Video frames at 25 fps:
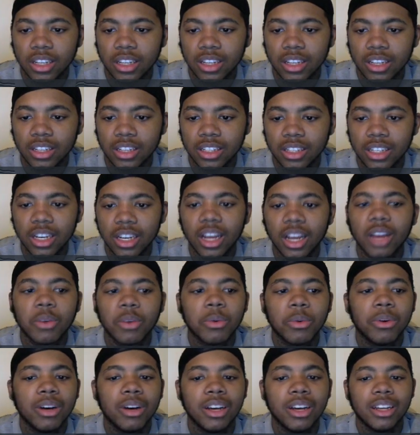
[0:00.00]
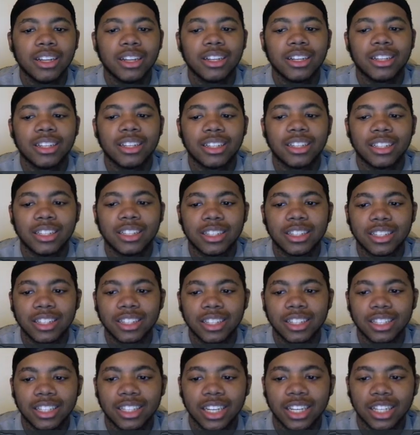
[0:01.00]
She like, what?
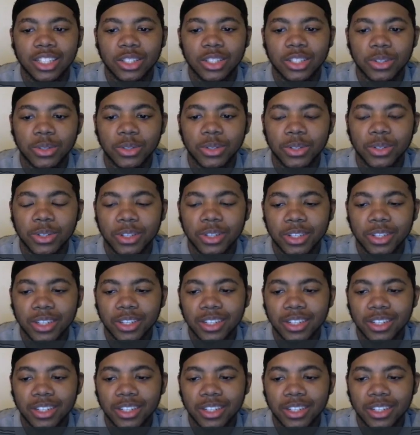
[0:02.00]
That sword.